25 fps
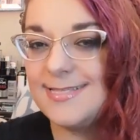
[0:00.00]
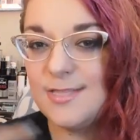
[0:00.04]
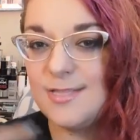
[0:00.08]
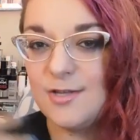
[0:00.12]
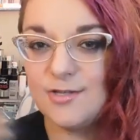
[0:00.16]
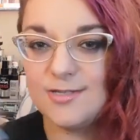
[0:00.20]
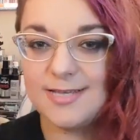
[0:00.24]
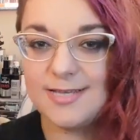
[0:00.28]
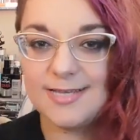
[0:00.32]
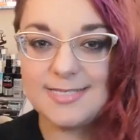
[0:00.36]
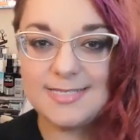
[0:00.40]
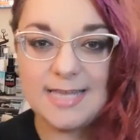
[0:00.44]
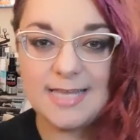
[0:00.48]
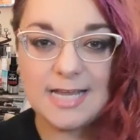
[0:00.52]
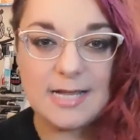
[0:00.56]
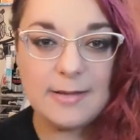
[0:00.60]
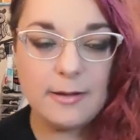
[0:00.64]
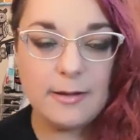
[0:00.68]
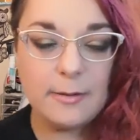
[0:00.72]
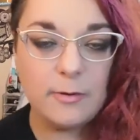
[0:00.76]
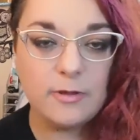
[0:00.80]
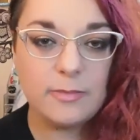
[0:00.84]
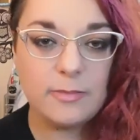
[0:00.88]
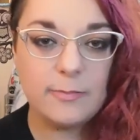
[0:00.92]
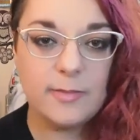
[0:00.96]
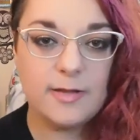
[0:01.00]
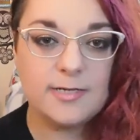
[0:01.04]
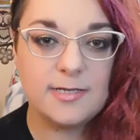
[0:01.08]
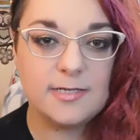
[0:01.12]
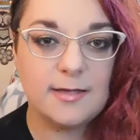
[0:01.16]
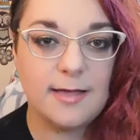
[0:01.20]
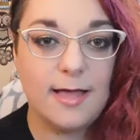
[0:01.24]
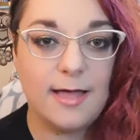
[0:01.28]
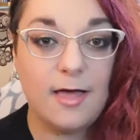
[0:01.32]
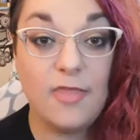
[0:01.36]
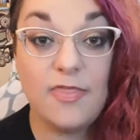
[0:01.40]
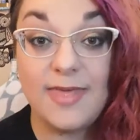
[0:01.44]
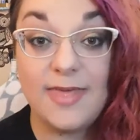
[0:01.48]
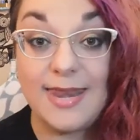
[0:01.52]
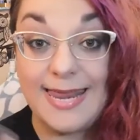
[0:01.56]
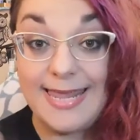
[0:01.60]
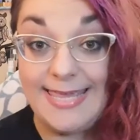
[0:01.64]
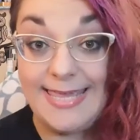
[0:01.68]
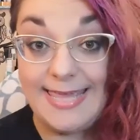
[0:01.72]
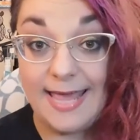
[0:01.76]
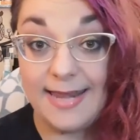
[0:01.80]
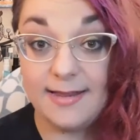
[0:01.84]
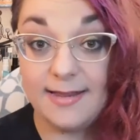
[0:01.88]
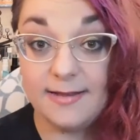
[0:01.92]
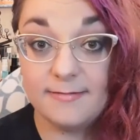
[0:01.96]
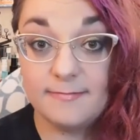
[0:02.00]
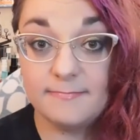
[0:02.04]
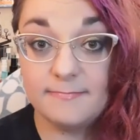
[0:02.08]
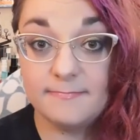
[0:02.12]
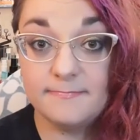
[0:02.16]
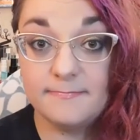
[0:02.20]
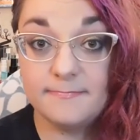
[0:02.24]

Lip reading: There's a stigma with mental health, and I get it.